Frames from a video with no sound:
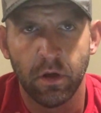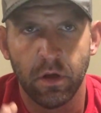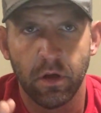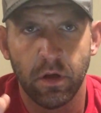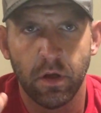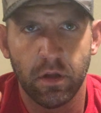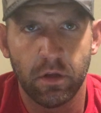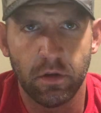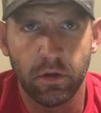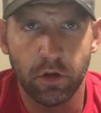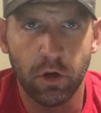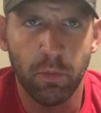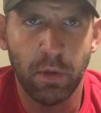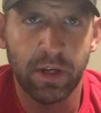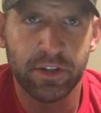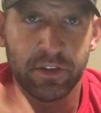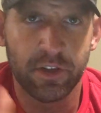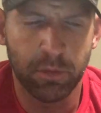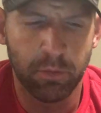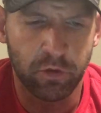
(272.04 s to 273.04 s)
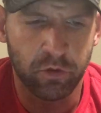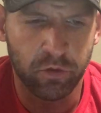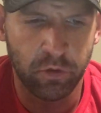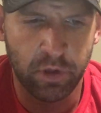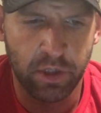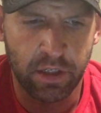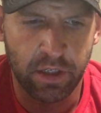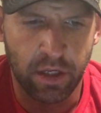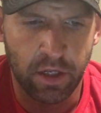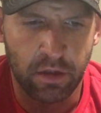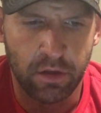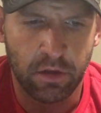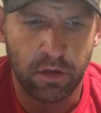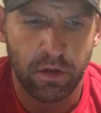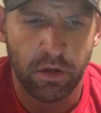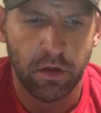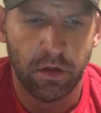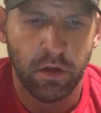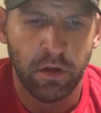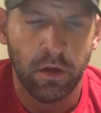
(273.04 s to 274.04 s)
And go back to number 3 again.
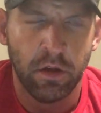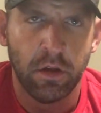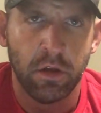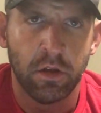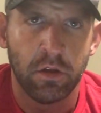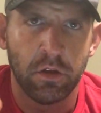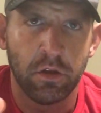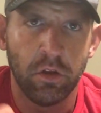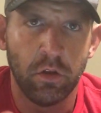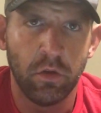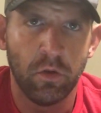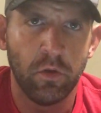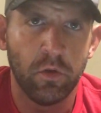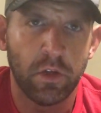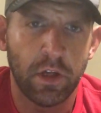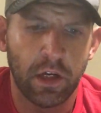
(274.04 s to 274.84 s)
Use